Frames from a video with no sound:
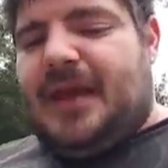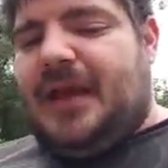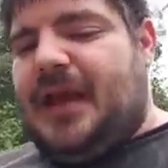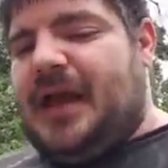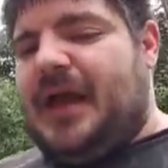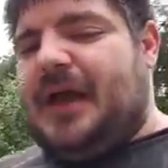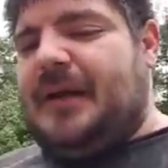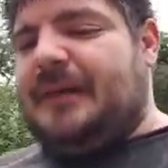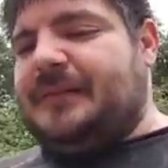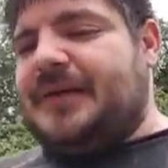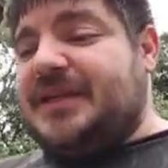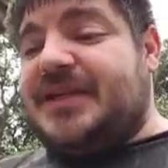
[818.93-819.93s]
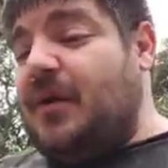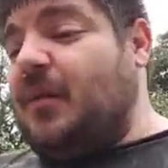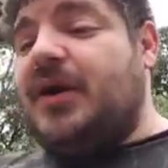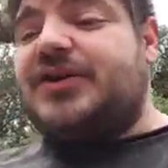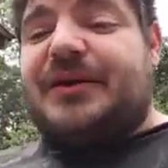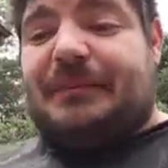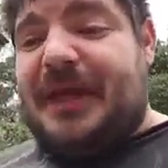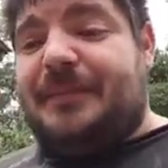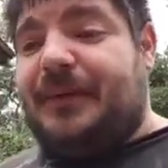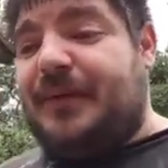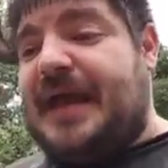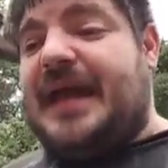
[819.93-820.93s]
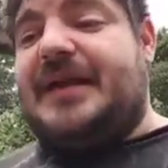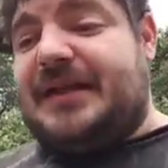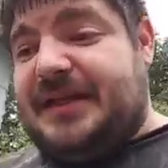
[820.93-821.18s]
Because there were some people that,